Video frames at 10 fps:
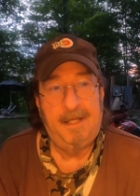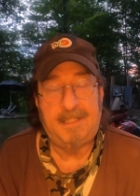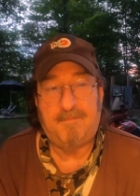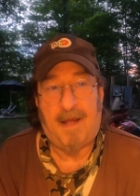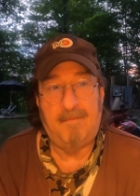
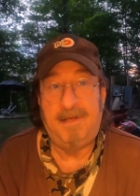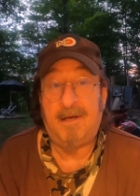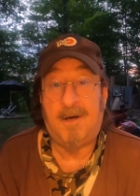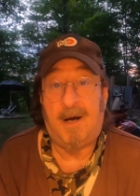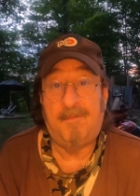it's
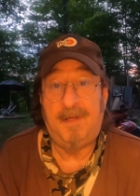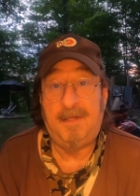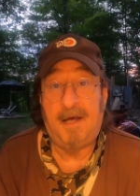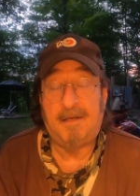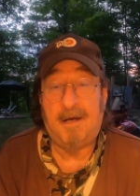
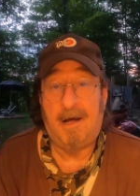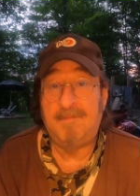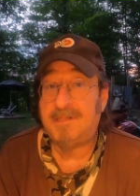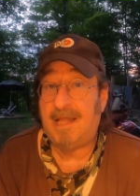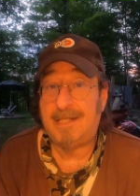
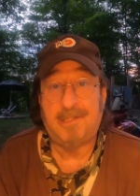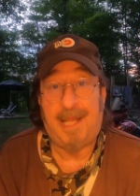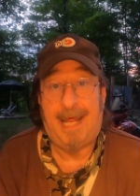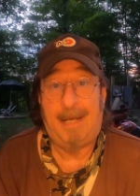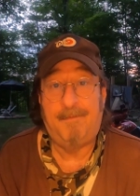buymeacoffee.com slash
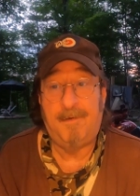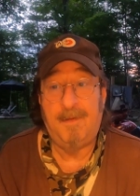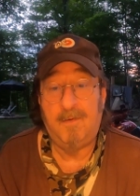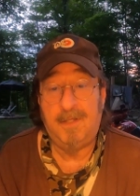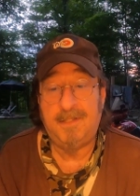lad from
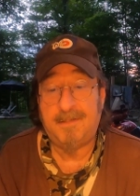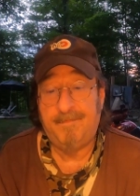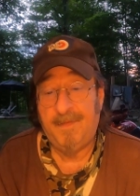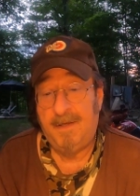the woods